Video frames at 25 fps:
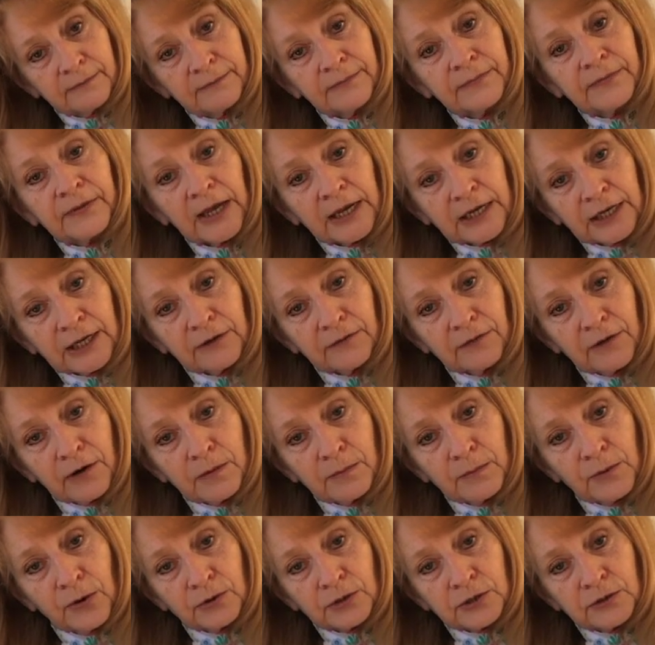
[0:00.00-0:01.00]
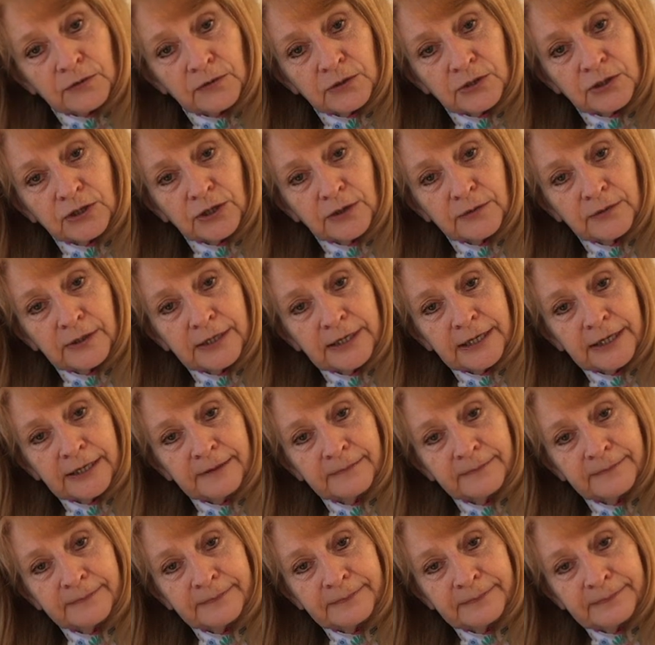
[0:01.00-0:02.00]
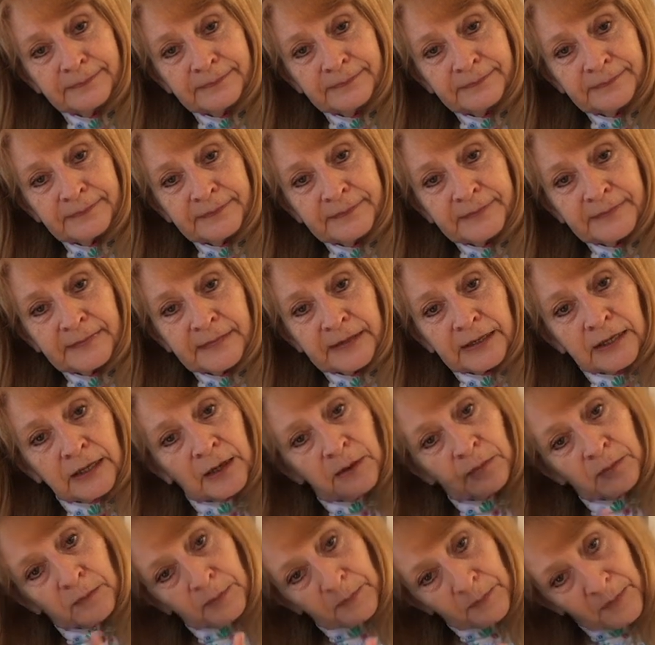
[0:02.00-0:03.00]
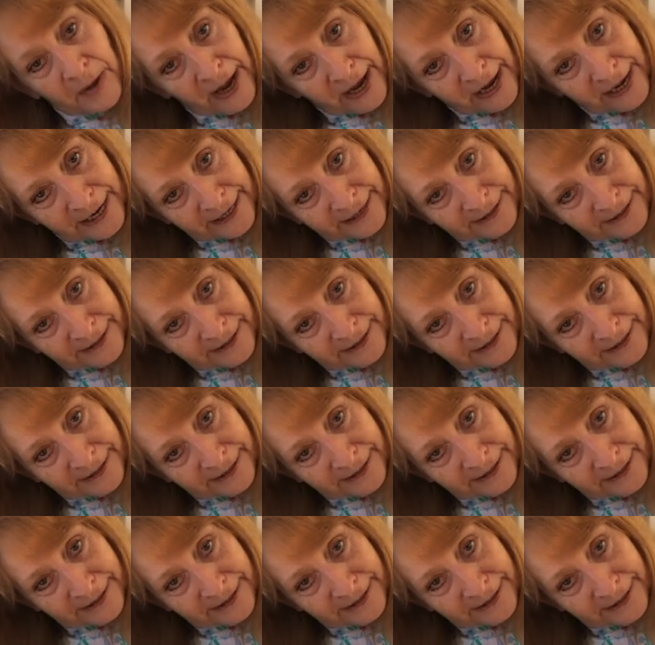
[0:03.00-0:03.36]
Thank you very much for tuning in. Bye.